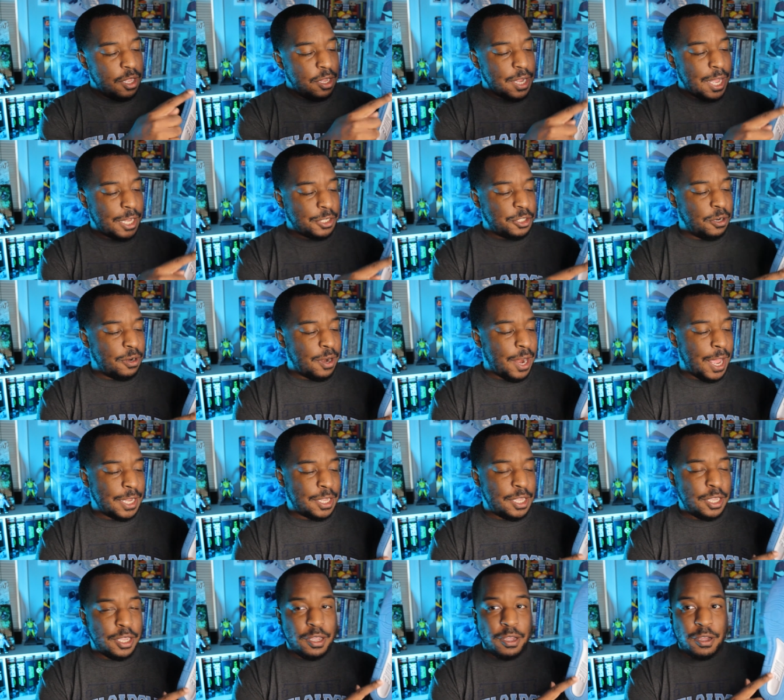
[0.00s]
Got your
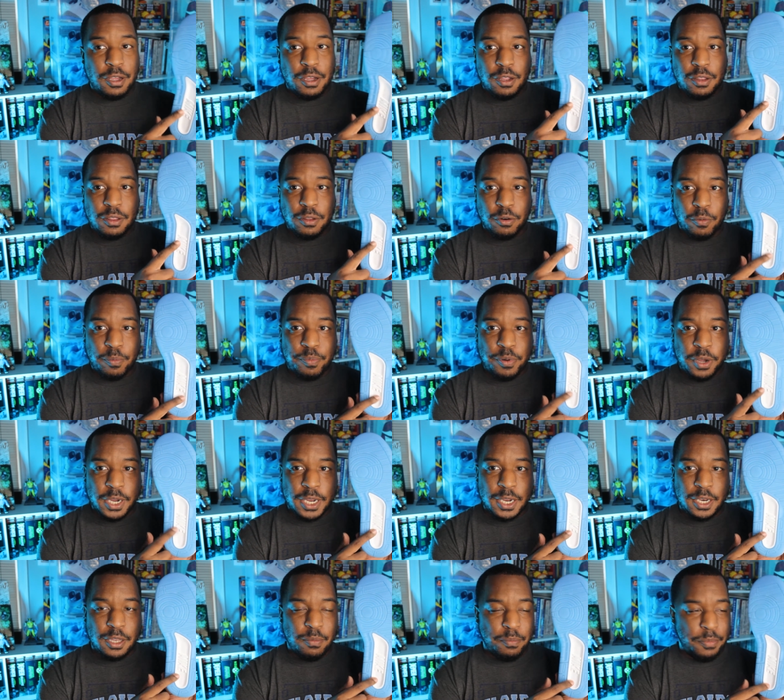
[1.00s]
Nike little
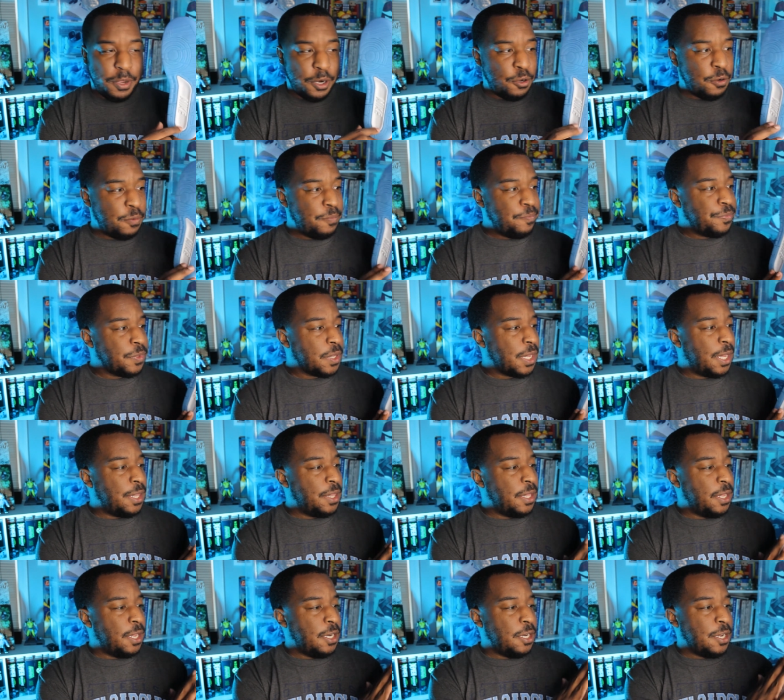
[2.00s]
puck in the middle,
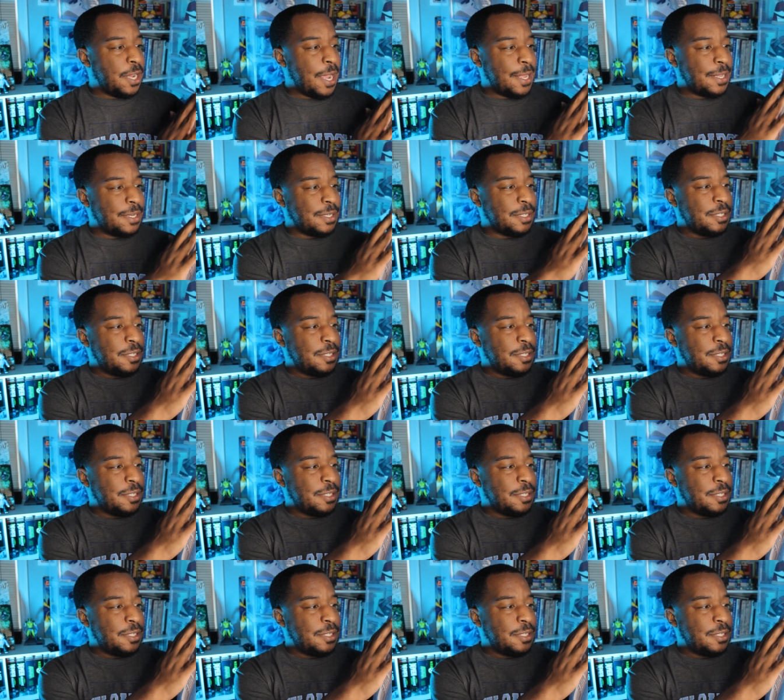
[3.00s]
and then you got